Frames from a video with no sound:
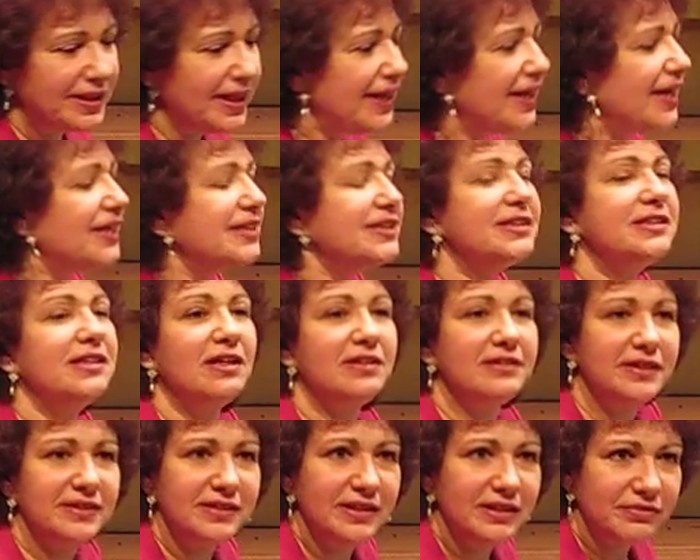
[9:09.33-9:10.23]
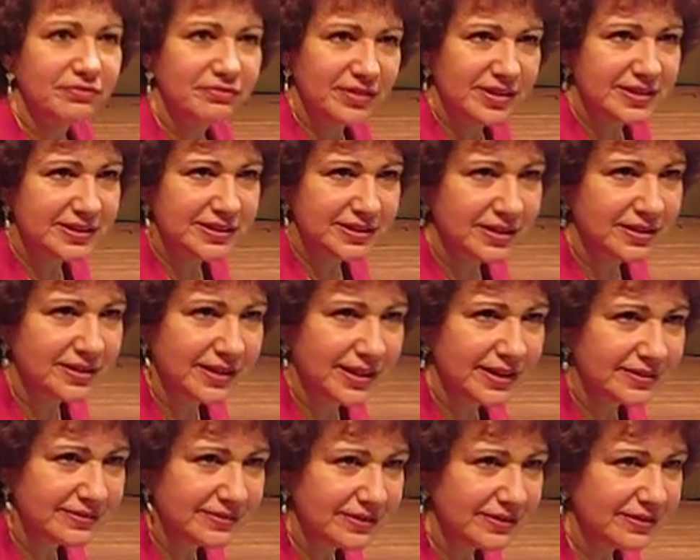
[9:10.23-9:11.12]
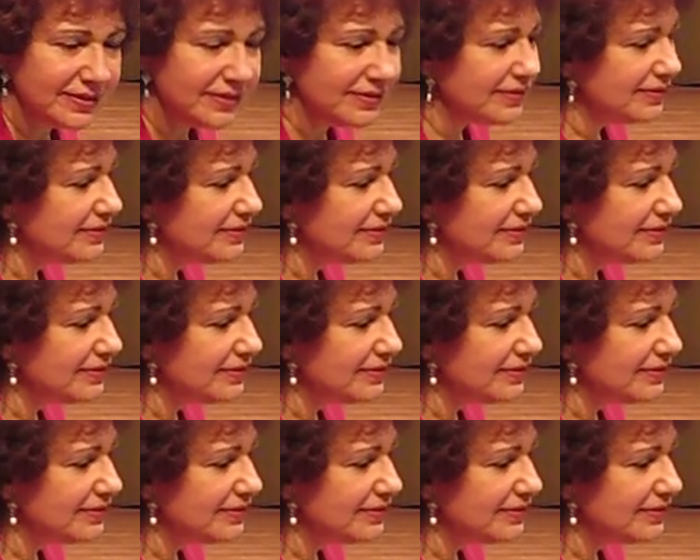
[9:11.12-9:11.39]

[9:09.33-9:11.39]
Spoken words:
then I started investigating,